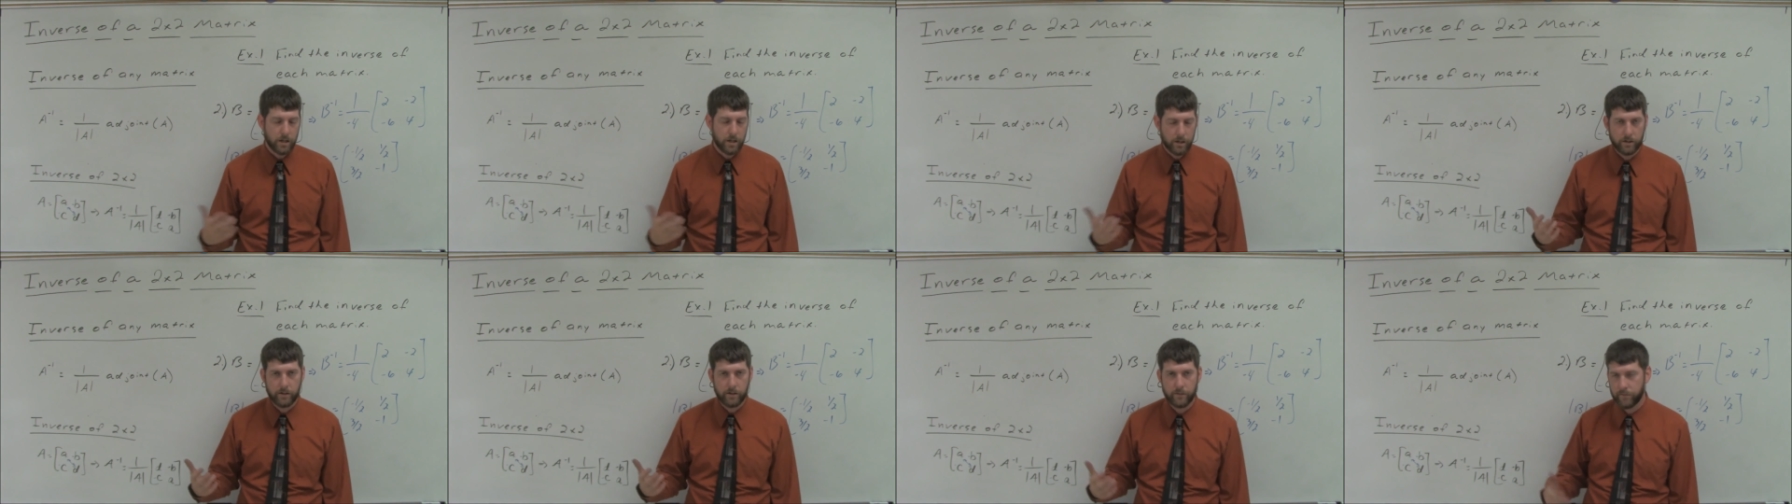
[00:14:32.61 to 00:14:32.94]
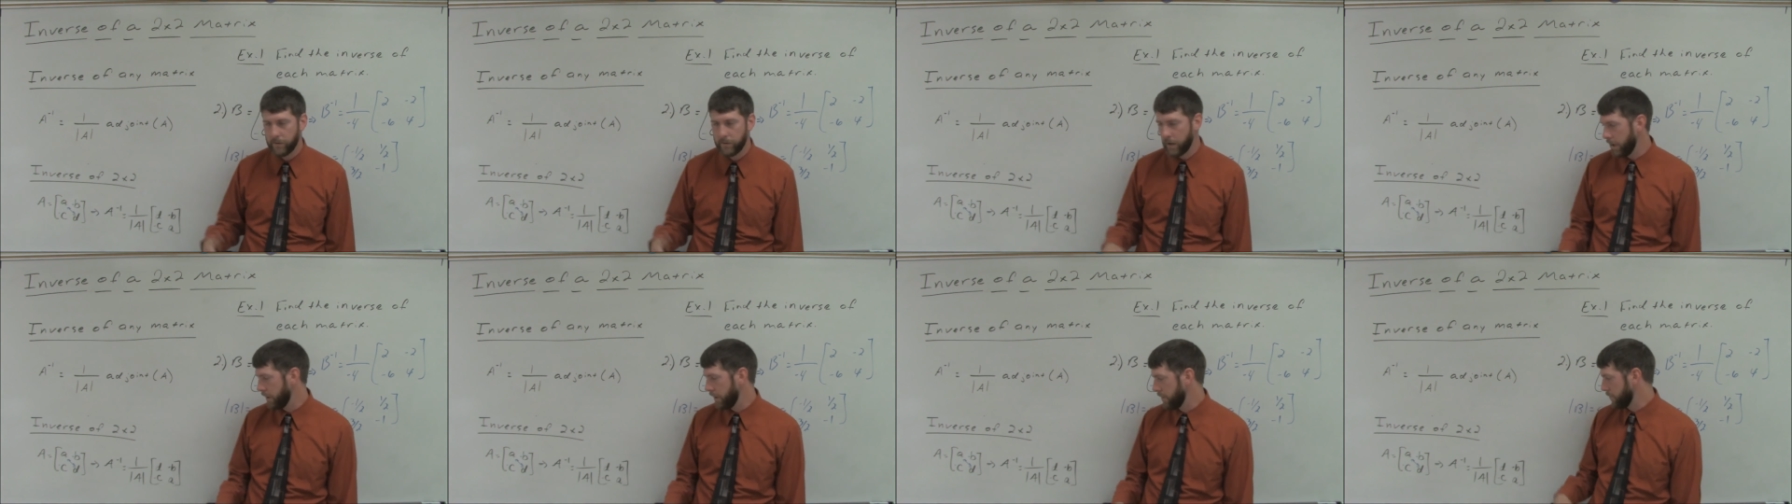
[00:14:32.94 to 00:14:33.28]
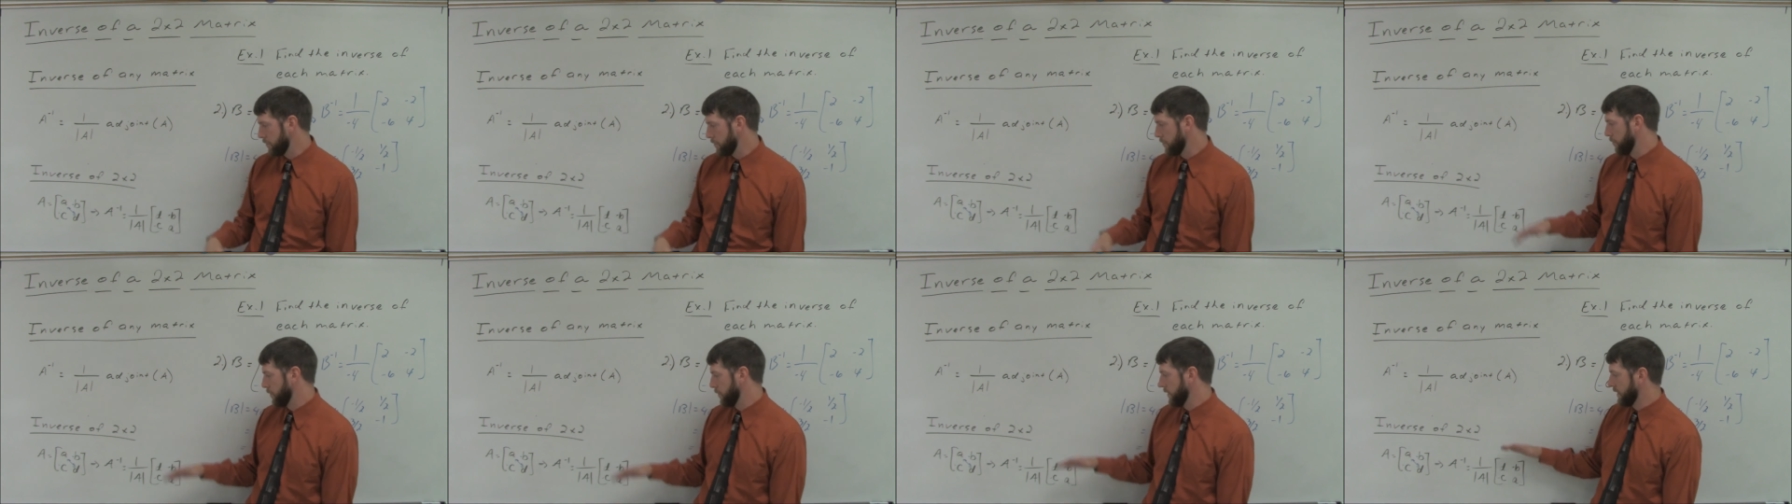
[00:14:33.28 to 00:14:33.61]
undefined.
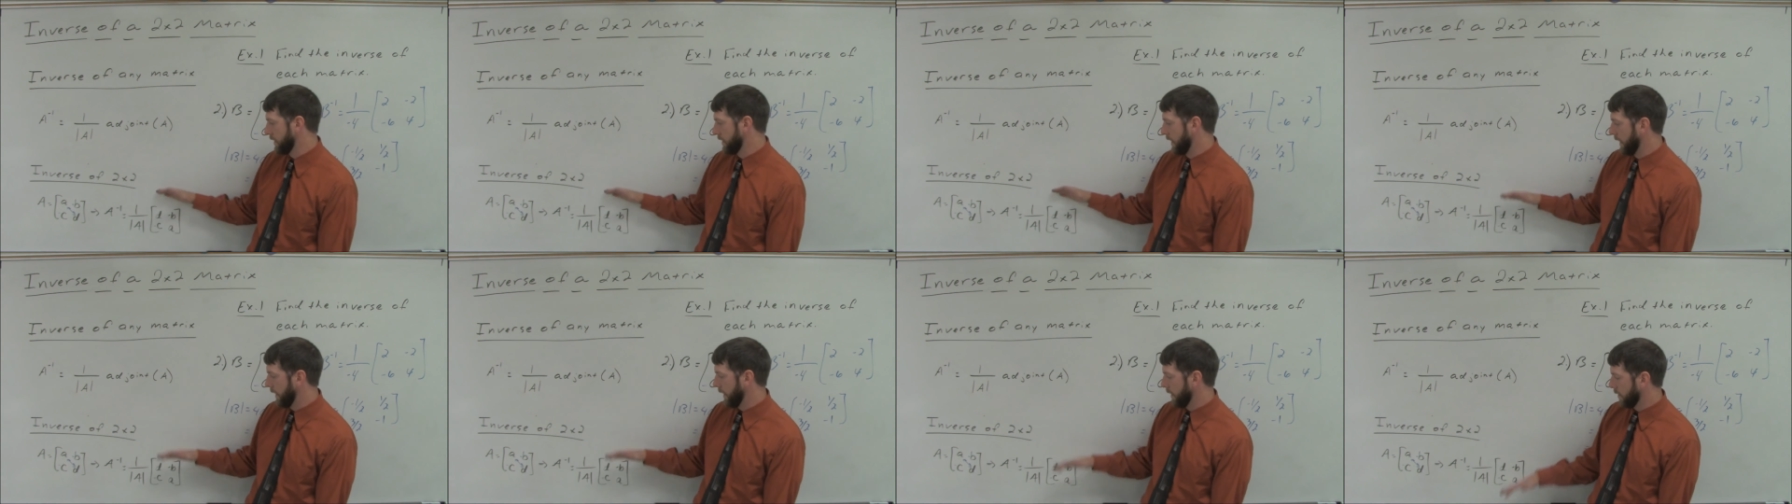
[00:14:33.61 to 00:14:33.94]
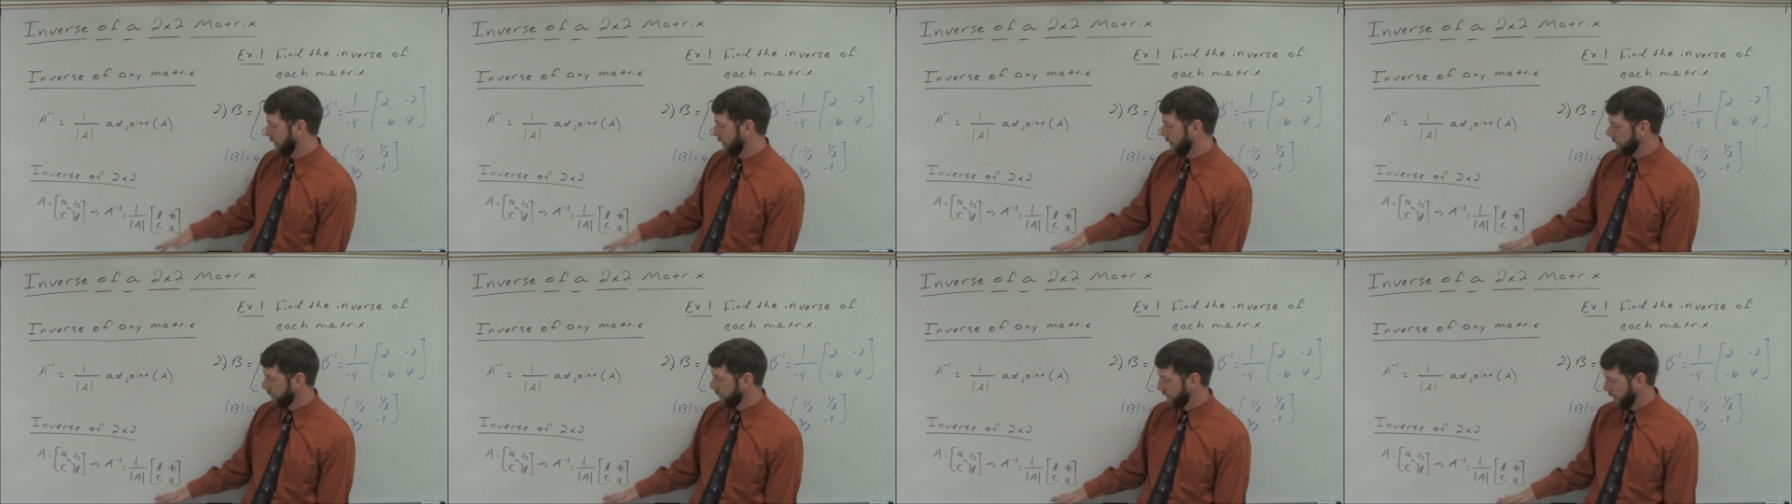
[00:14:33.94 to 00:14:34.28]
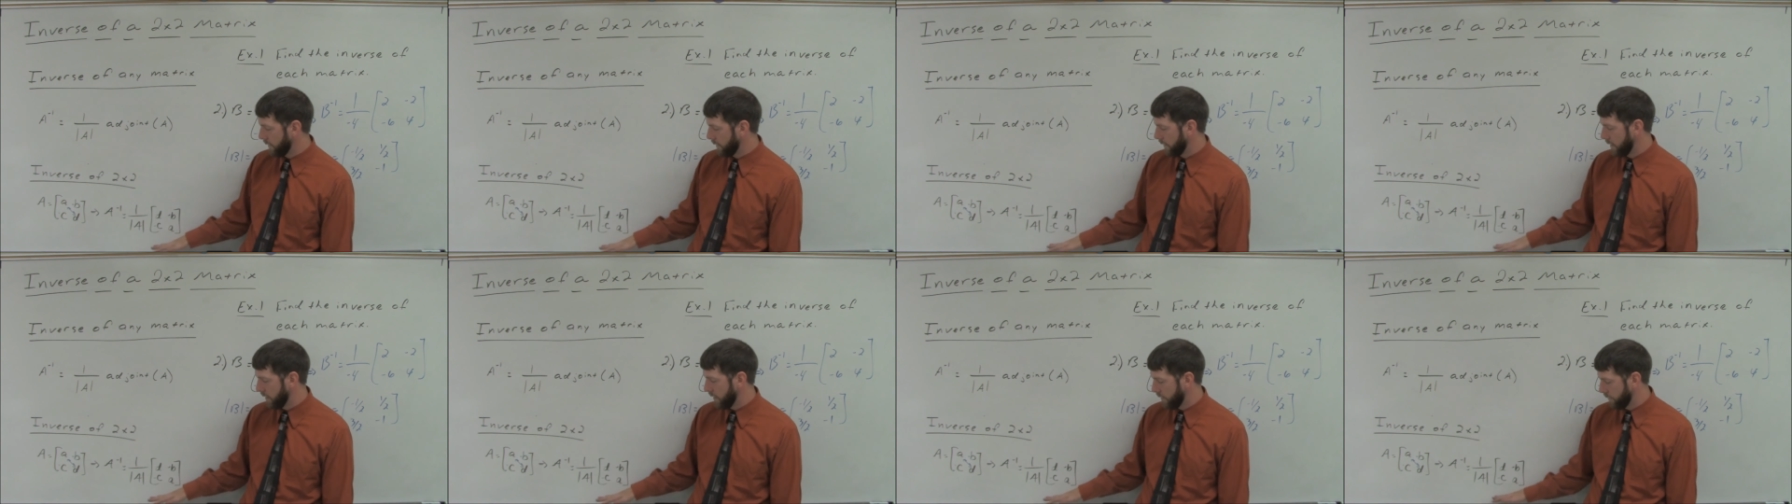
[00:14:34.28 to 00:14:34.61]
We cannot
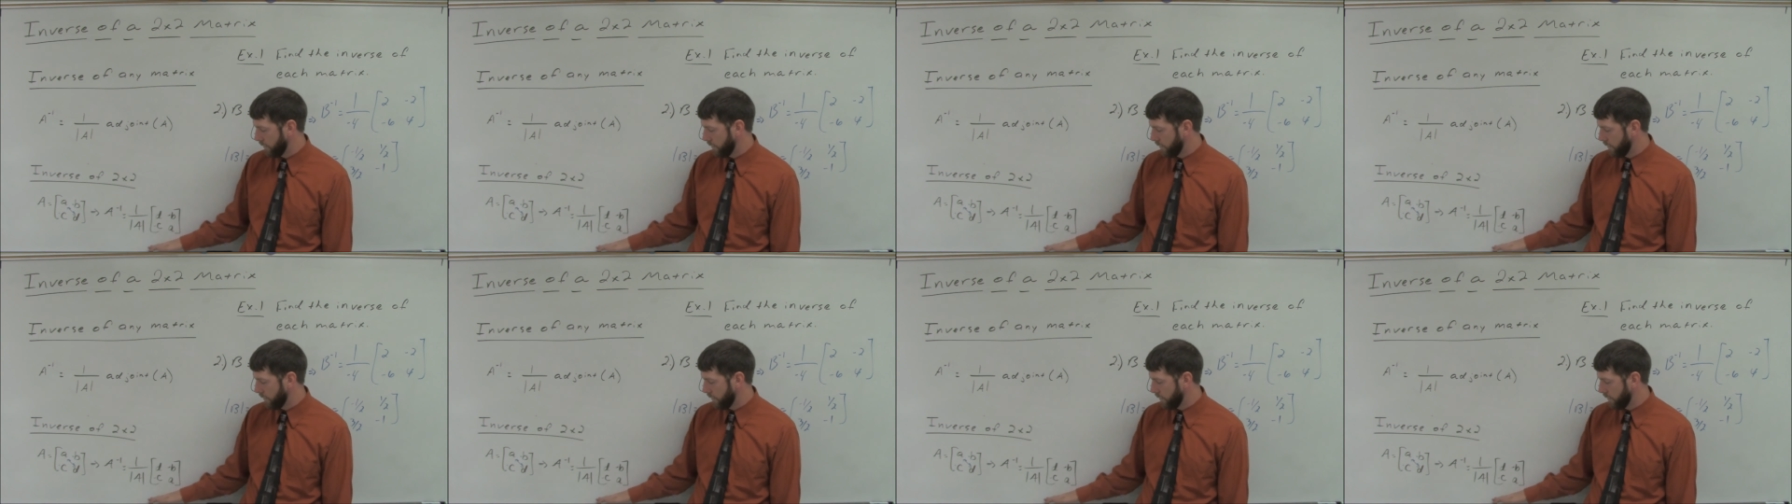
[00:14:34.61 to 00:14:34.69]
find the